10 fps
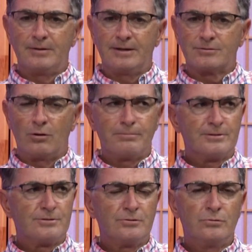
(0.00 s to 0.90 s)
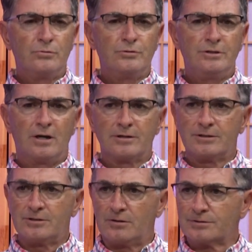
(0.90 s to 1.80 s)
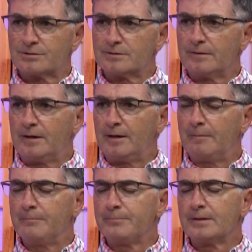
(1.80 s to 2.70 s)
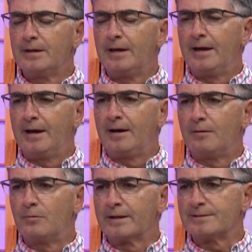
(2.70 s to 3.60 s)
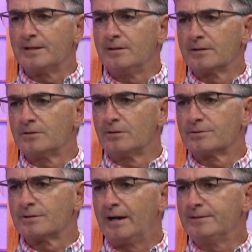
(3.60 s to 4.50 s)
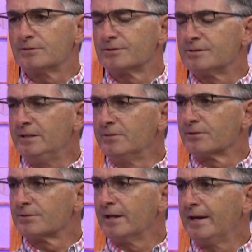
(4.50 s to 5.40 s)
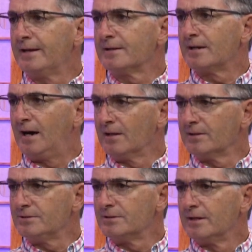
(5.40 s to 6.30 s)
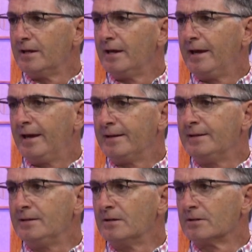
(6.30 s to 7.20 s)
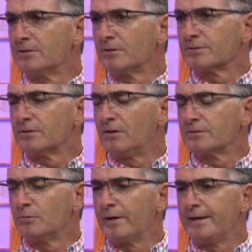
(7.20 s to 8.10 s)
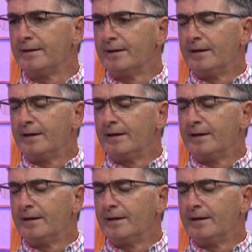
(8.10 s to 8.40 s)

It's open to young adults. When I say young adults, high school seniors and college and any young adults along the way.